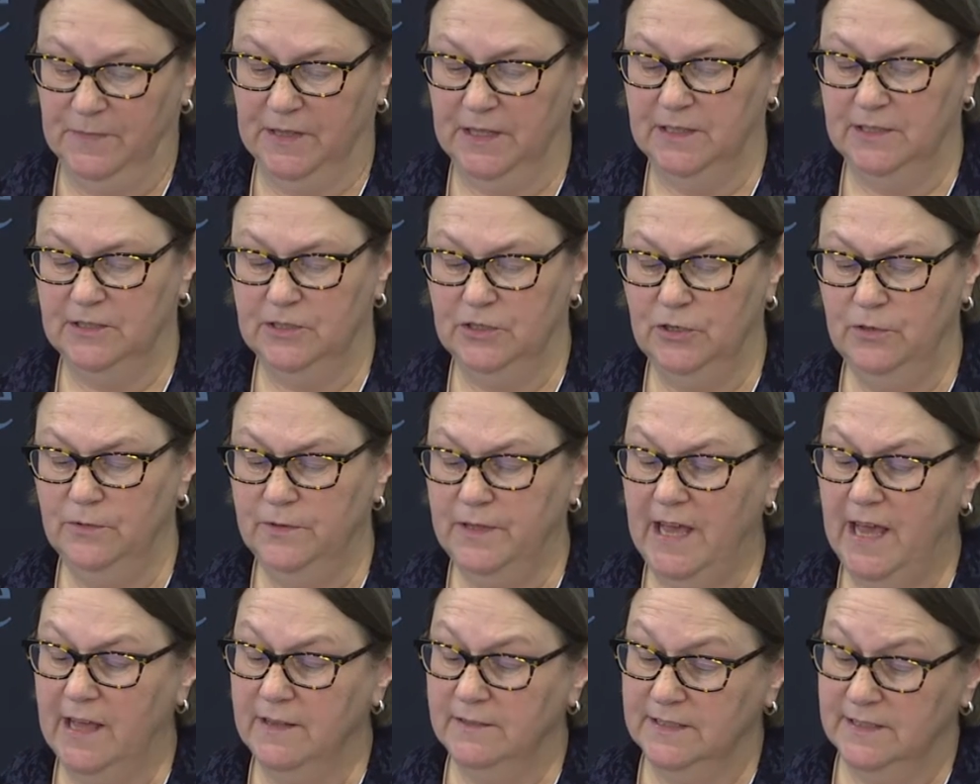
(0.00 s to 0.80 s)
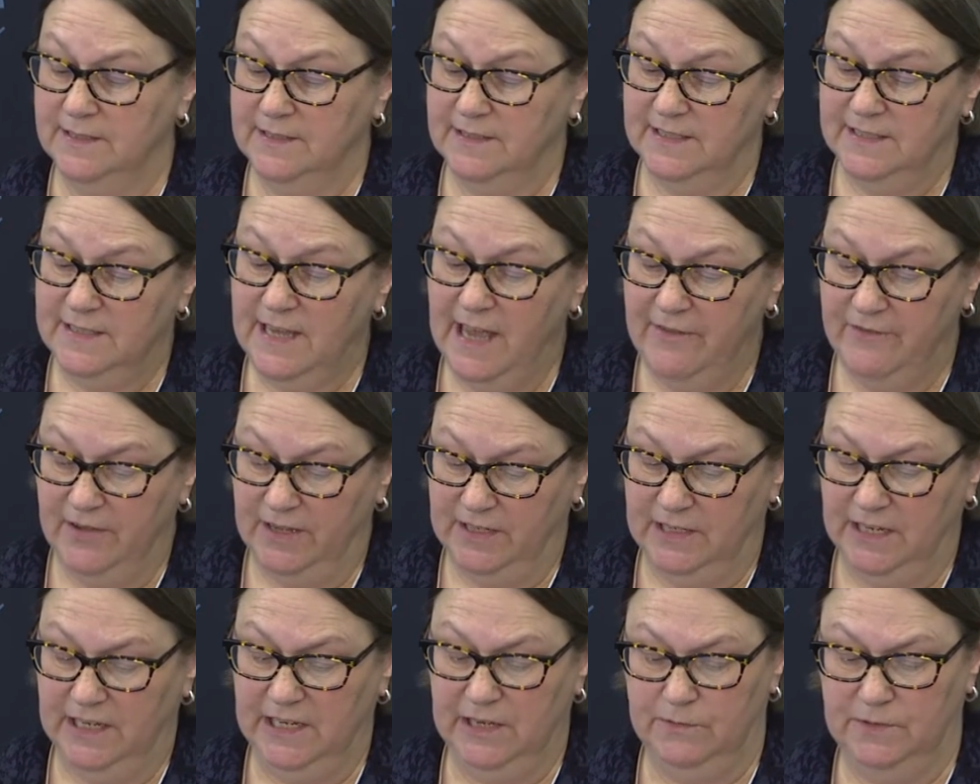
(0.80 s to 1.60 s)
In
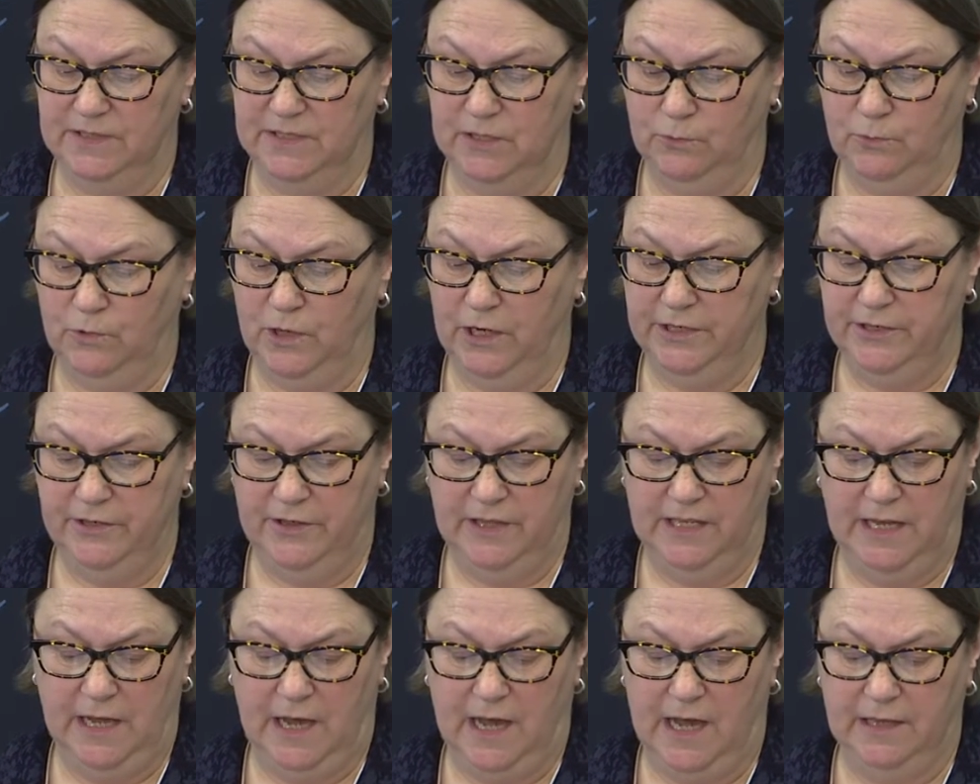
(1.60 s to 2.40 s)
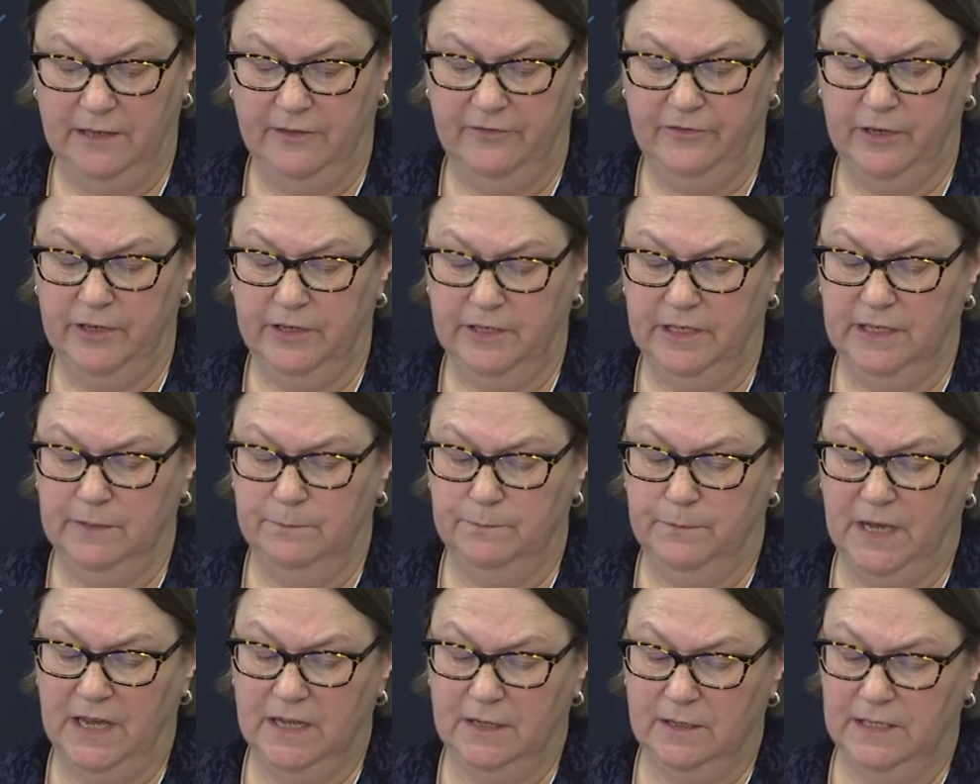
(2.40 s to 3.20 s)
2007, he was awarded the Oliver E.
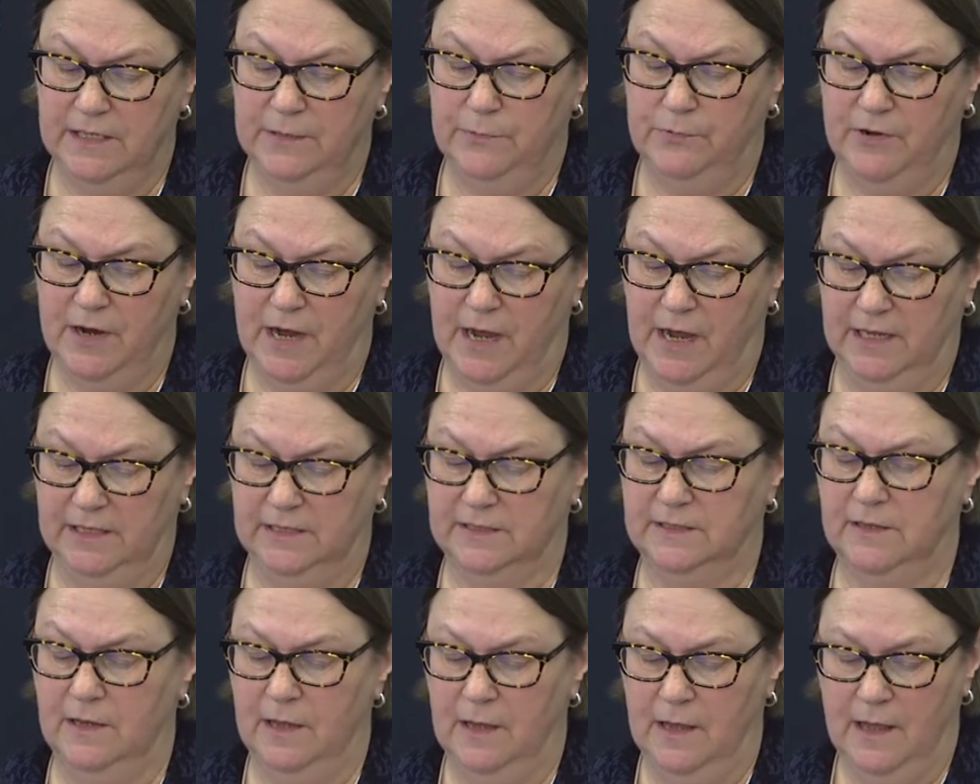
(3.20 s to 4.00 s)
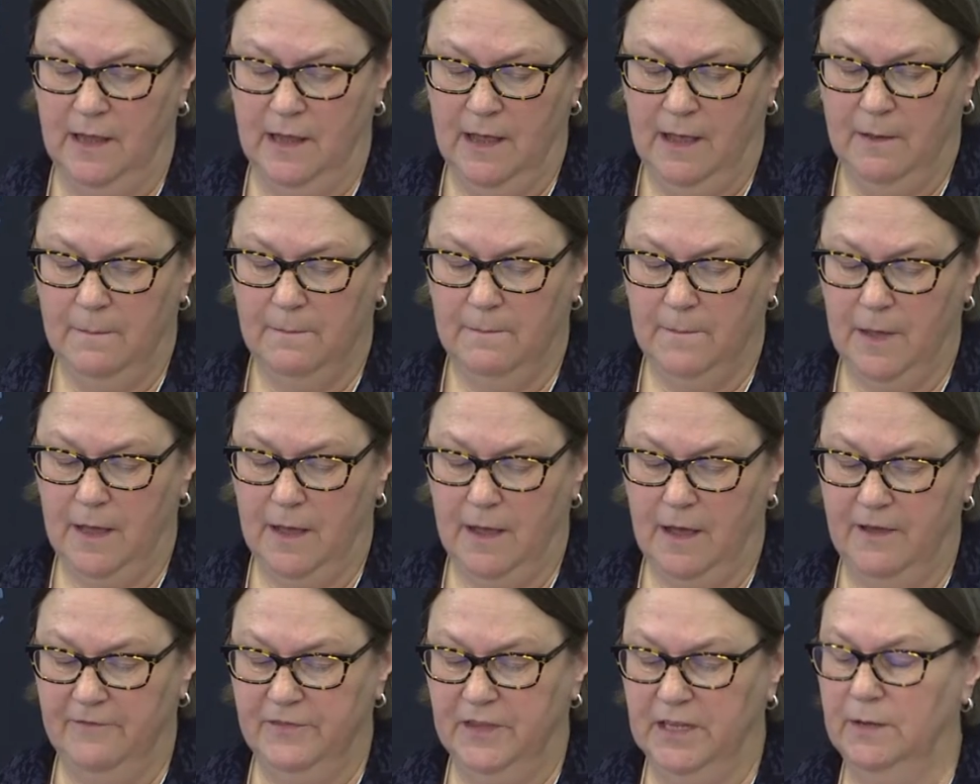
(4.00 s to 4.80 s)
Buckley Prize
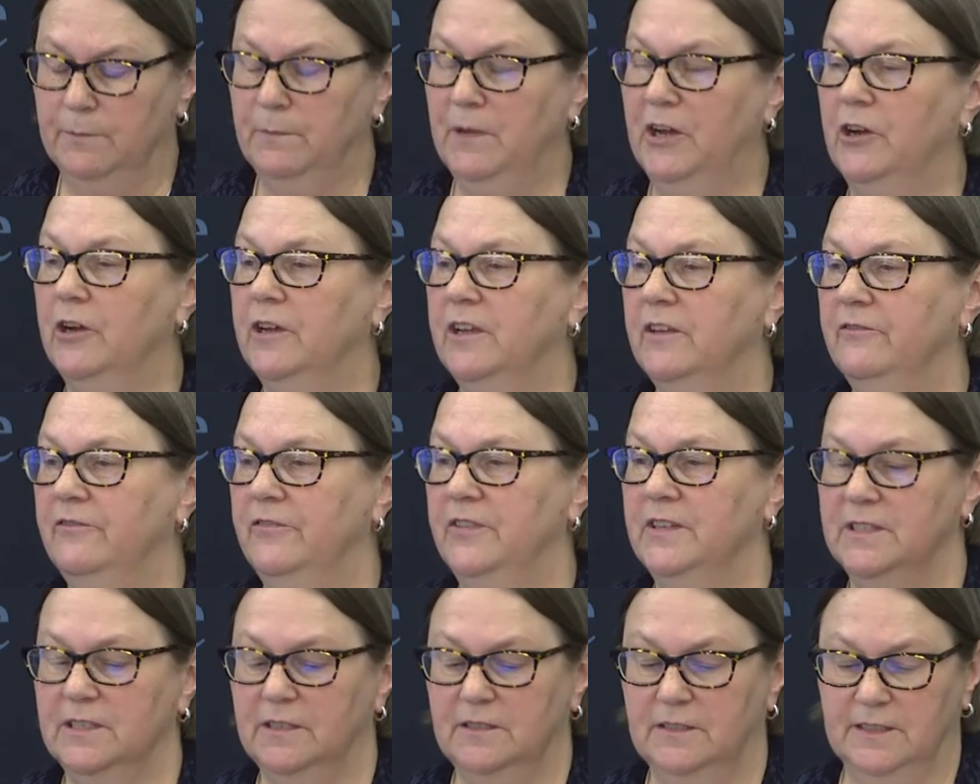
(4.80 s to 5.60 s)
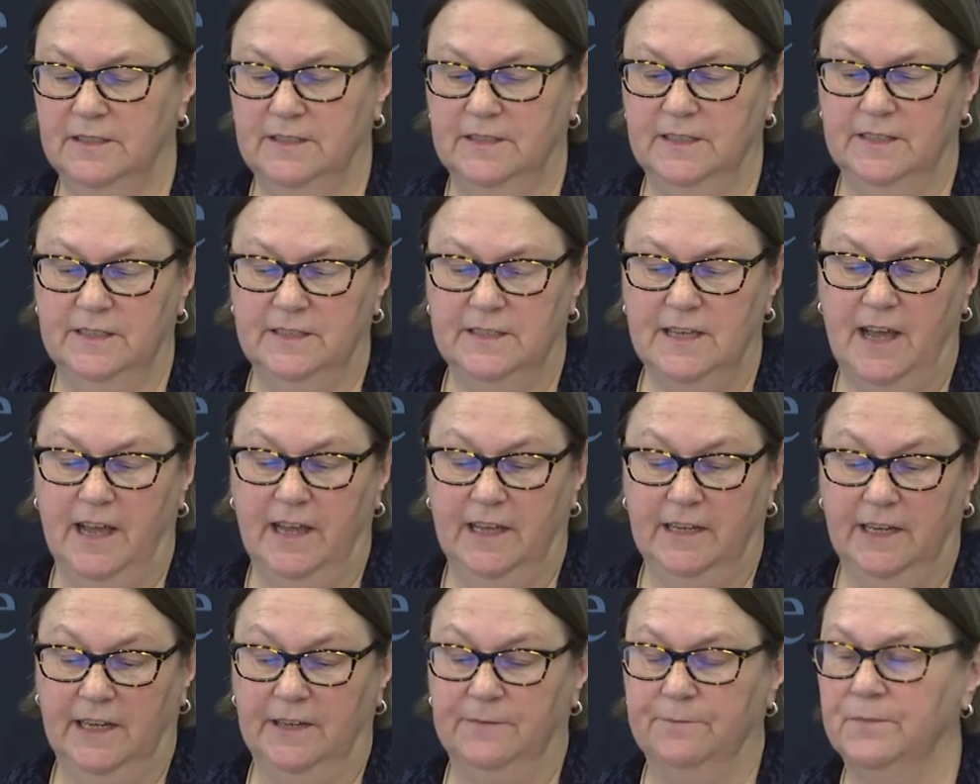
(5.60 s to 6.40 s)
of the American Physical
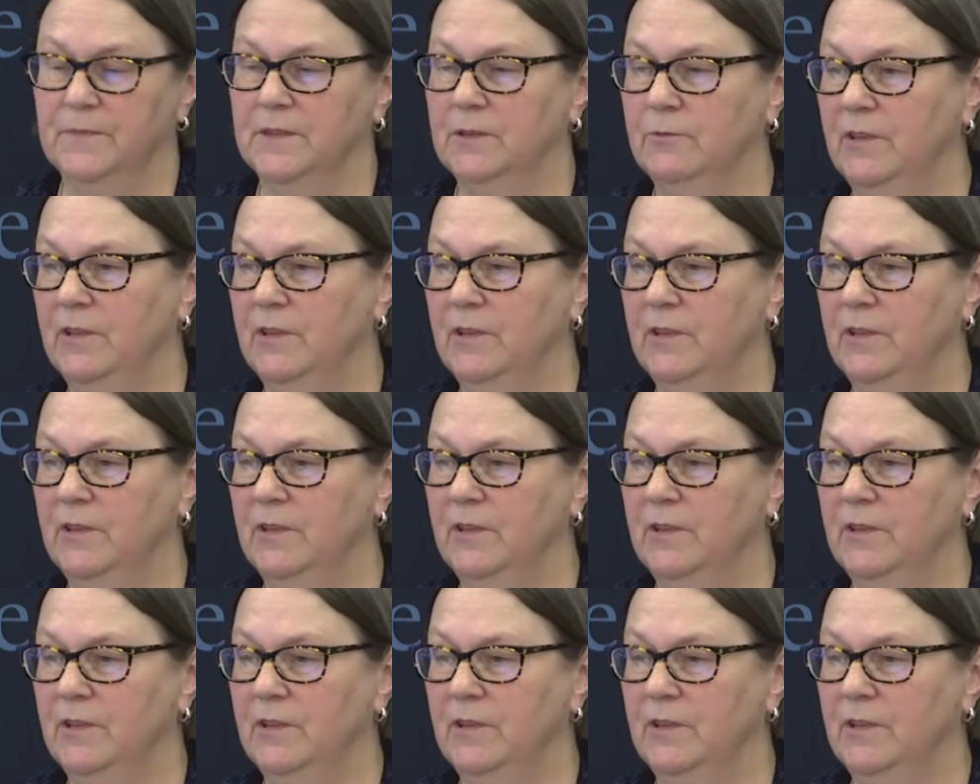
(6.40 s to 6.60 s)
Society.